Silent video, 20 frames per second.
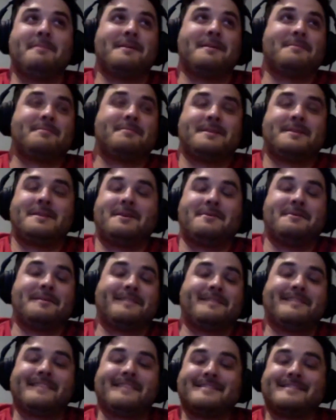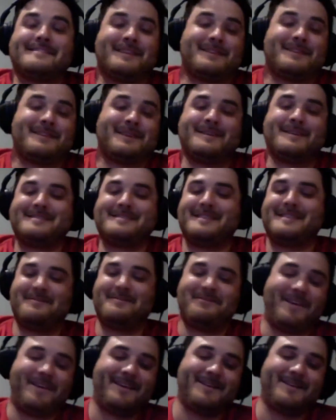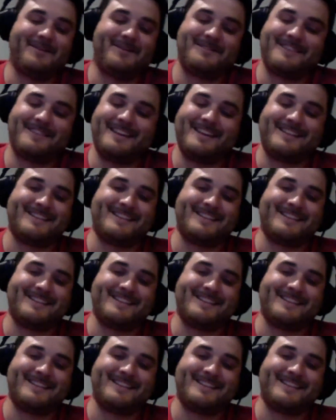have been hearing things. I thought you said Vader takes the